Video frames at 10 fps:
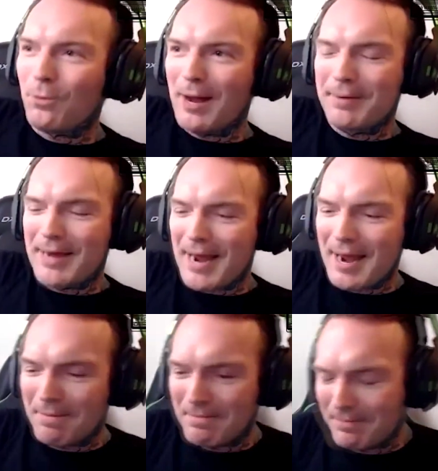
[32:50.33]

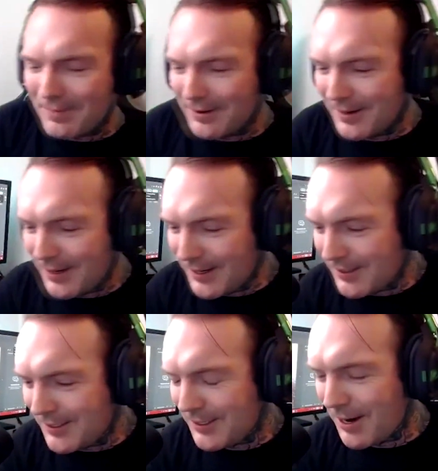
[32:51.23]
webcam
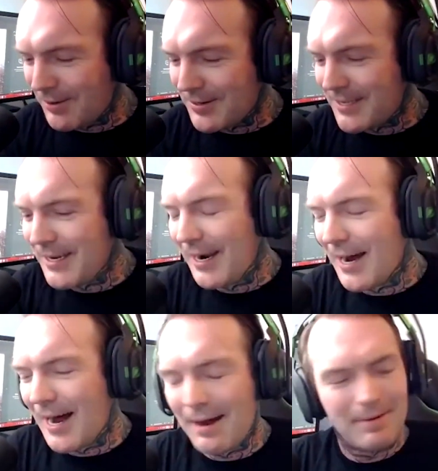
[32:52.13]
shows
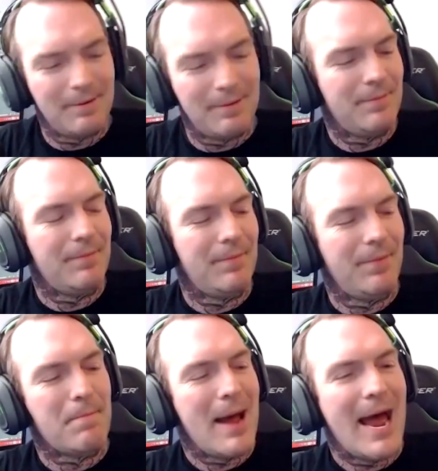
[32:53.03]
the
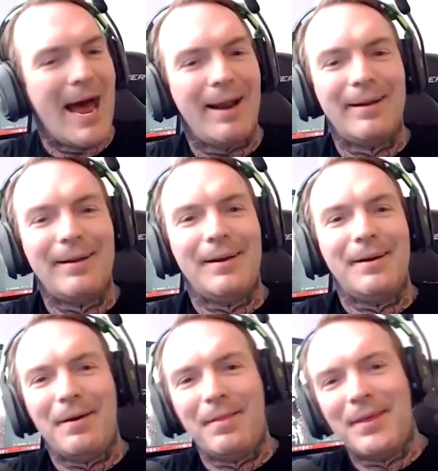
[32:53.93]
map
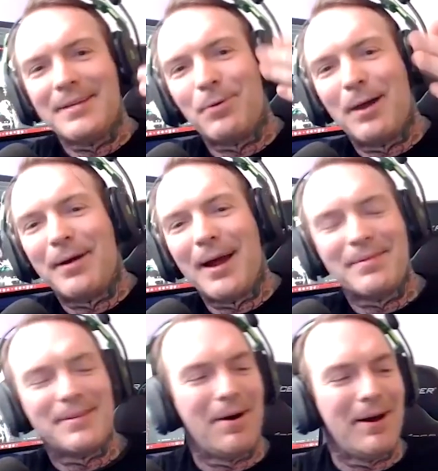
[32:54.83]
and this webcam.
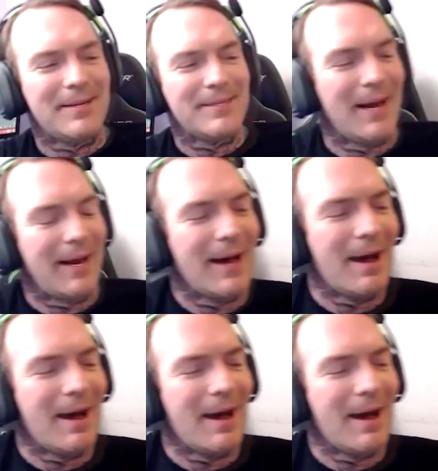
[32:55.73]
So it's like